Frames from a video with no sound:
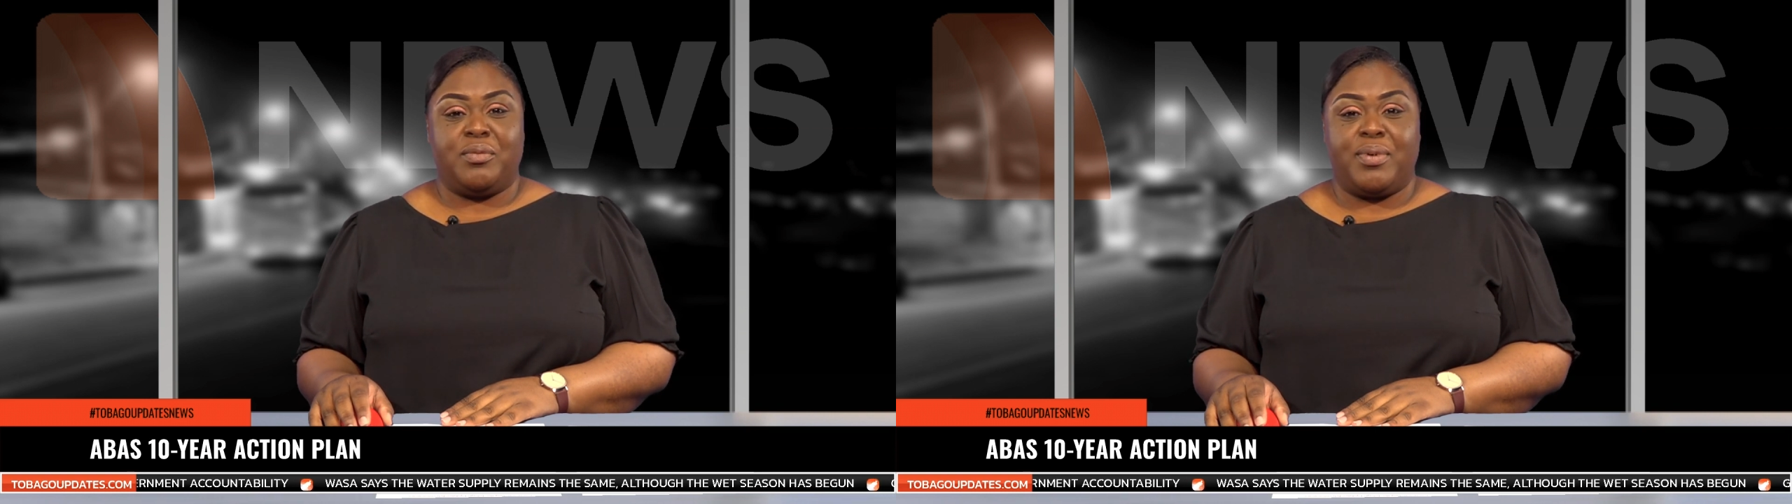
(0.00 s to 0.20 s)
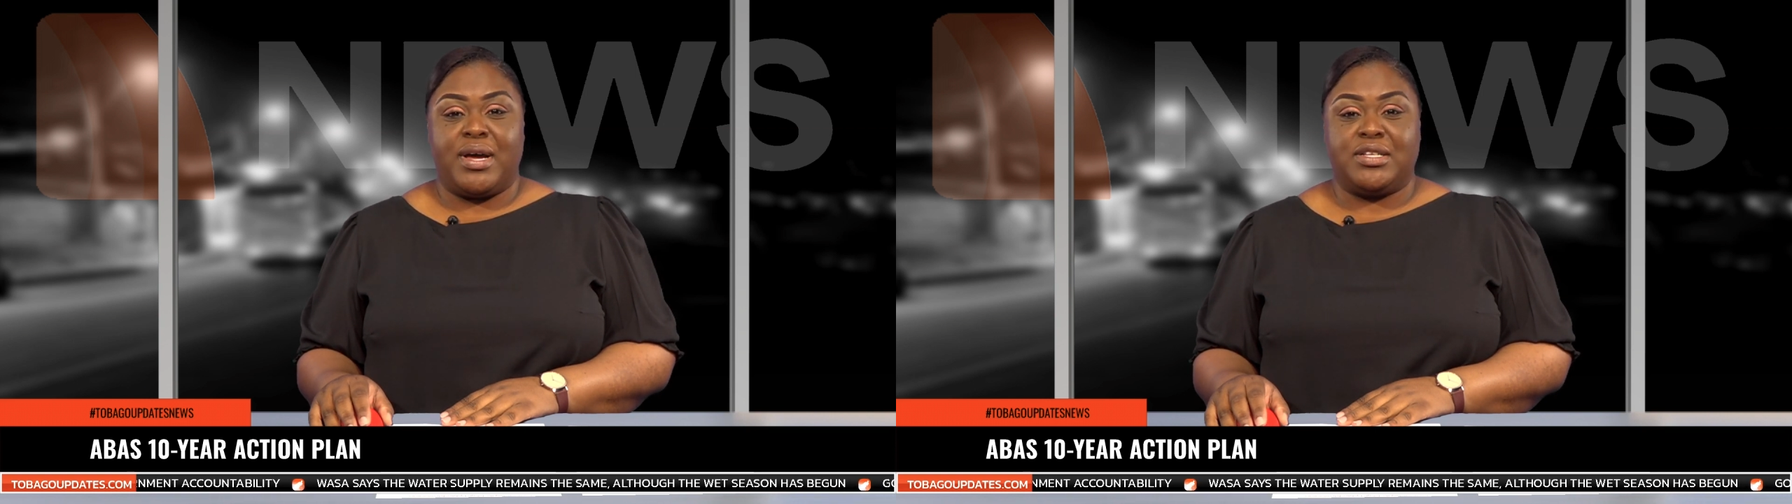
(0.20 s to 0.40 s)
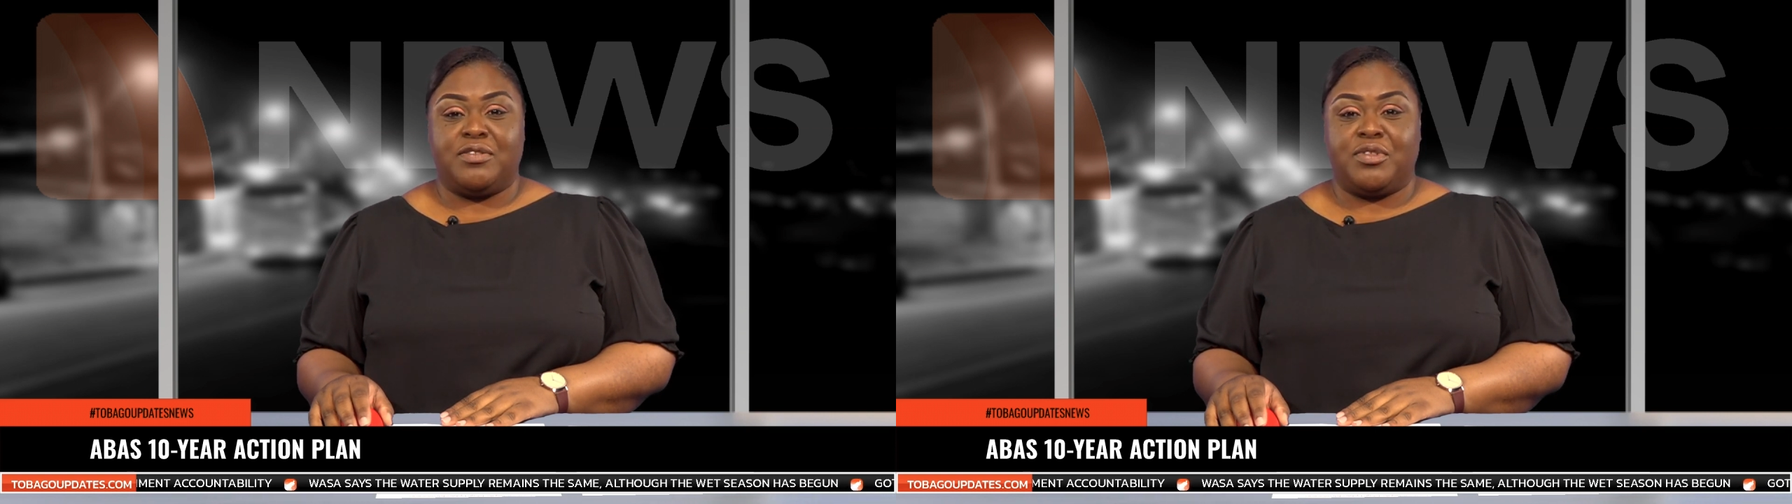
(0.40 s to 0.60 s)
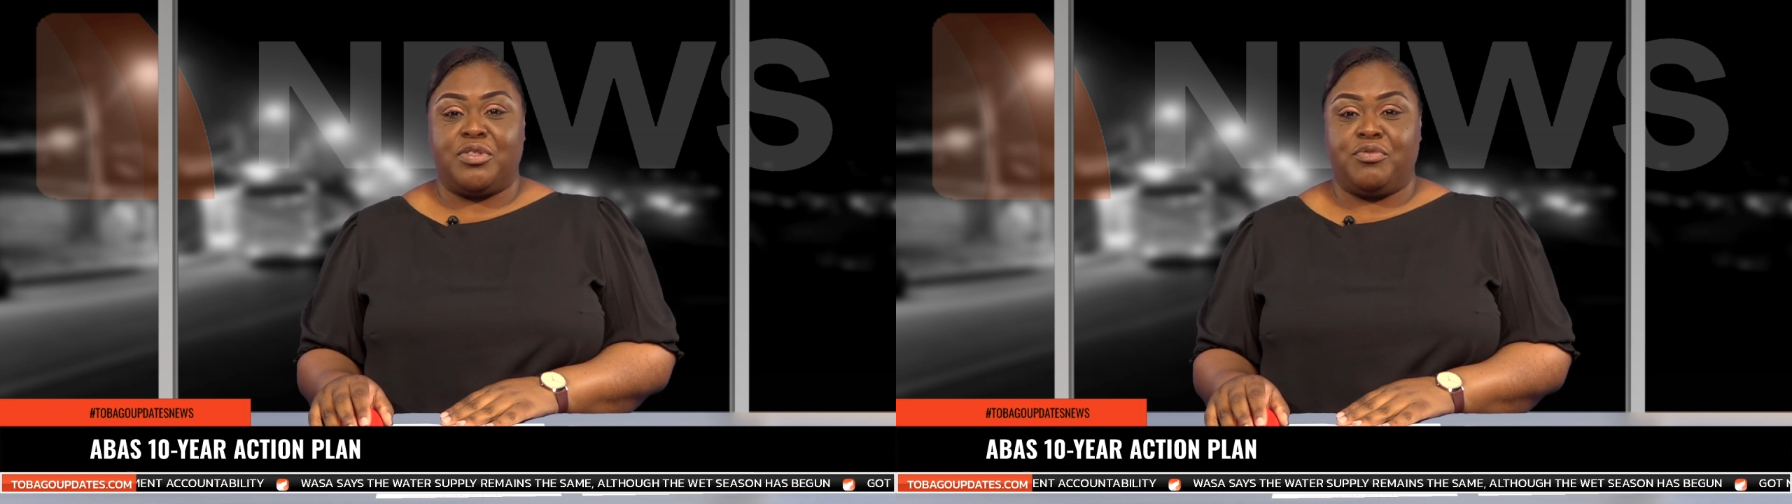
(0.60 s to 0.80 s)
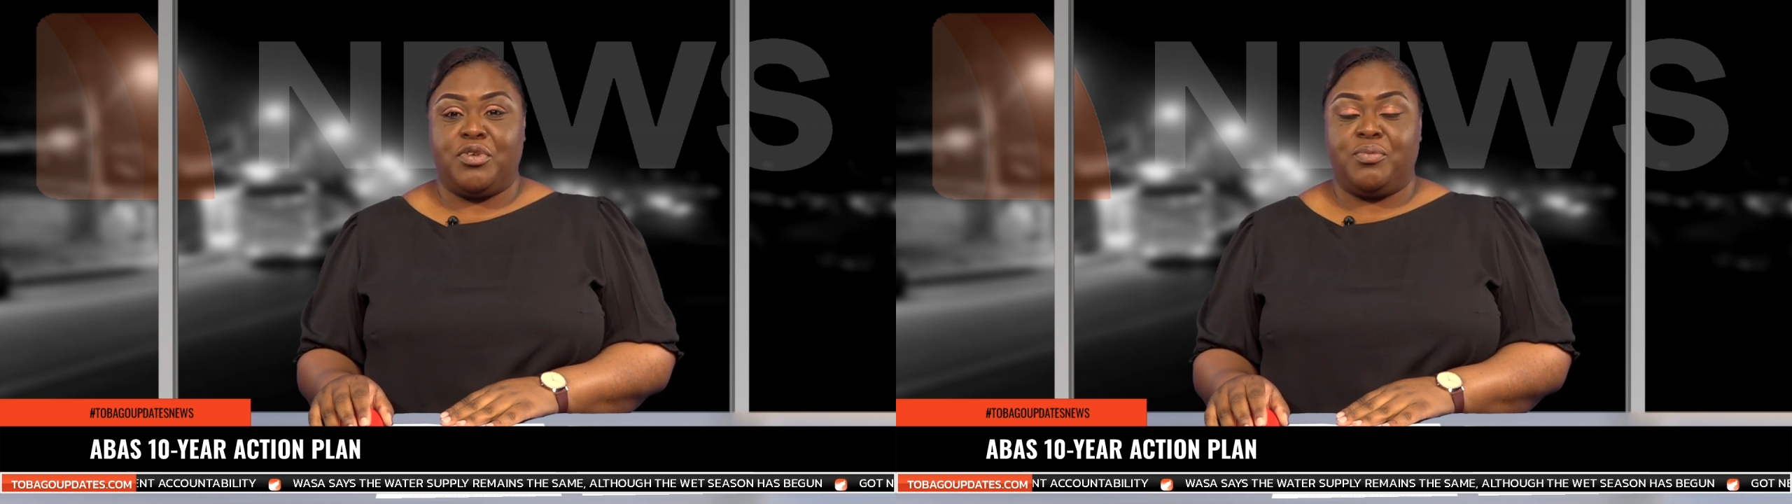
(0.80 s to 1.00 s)
path of the
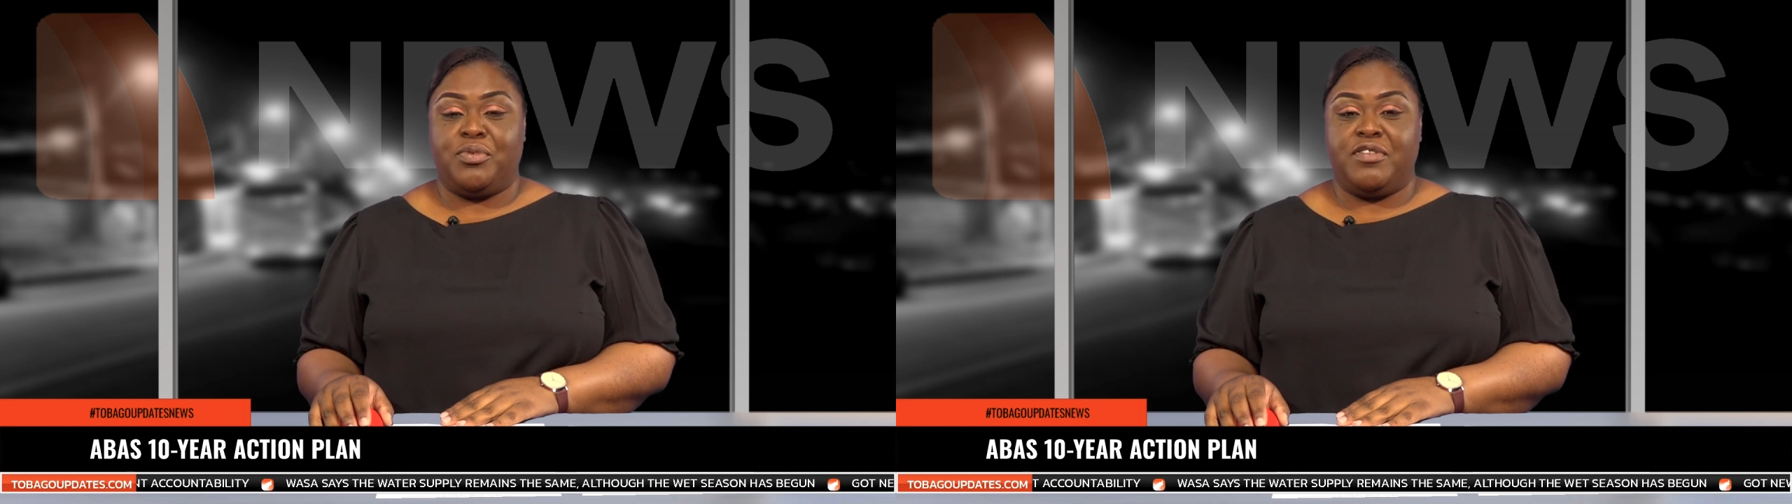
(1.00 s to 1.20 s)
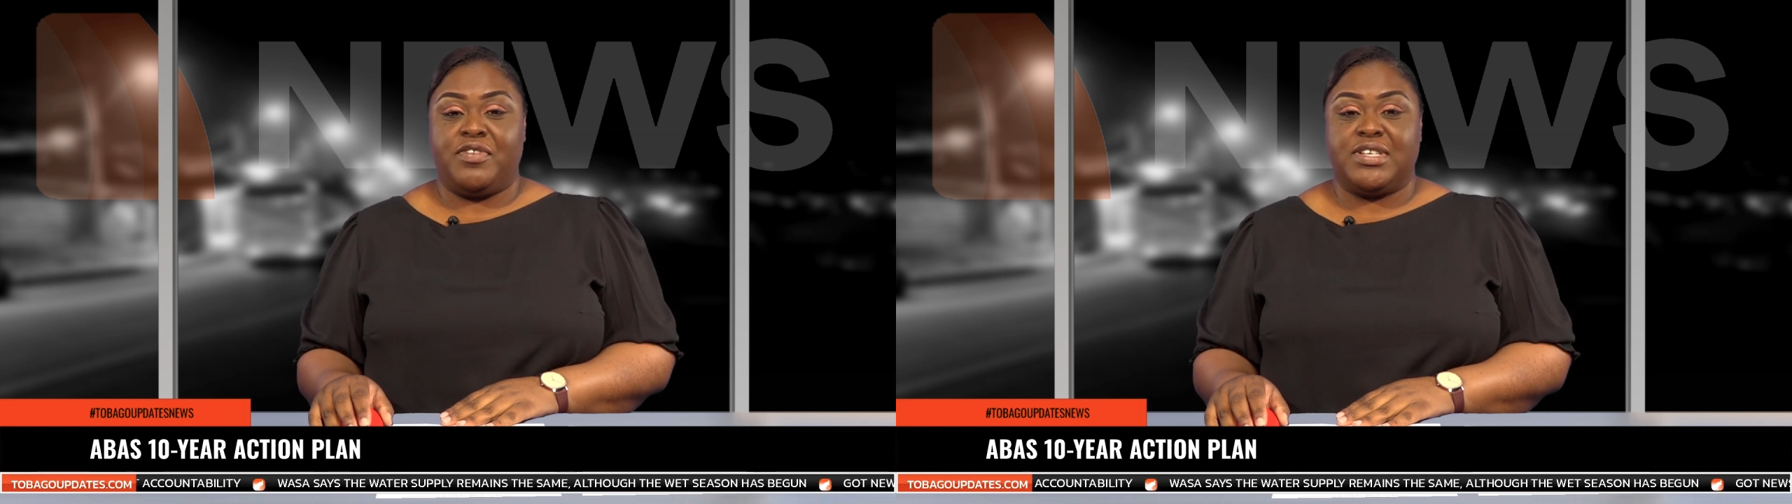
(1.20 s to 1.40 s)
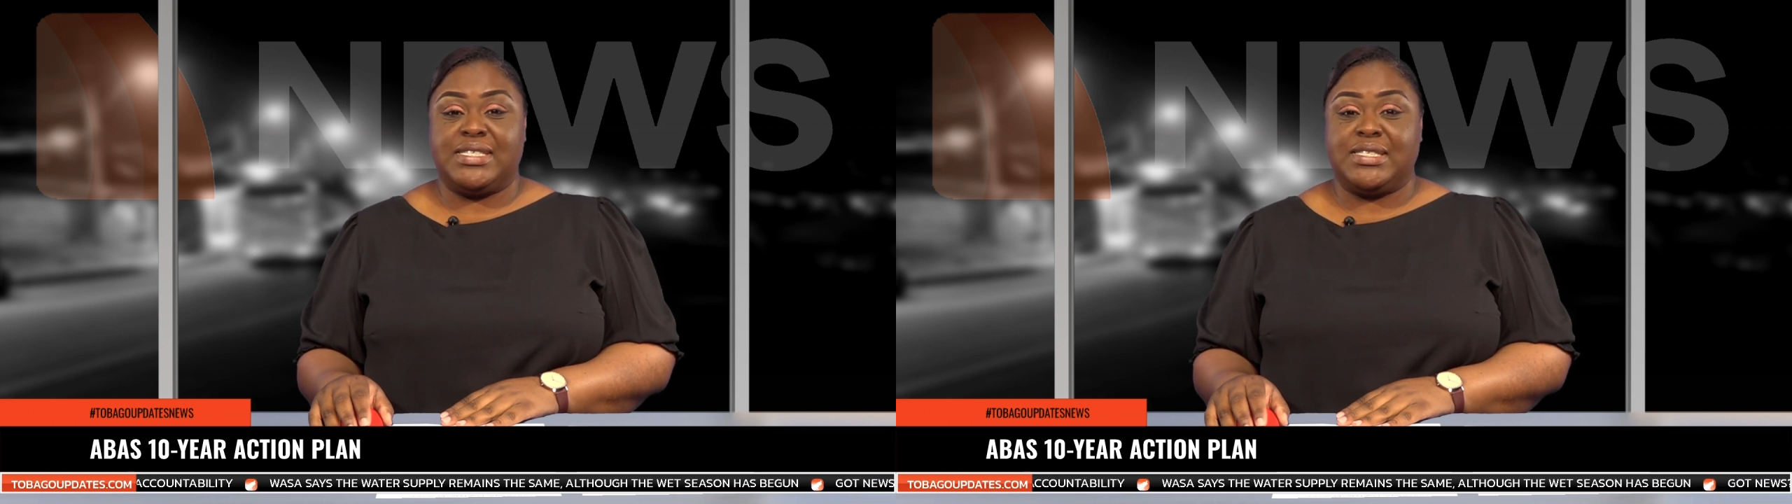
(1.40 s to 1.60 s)
three previous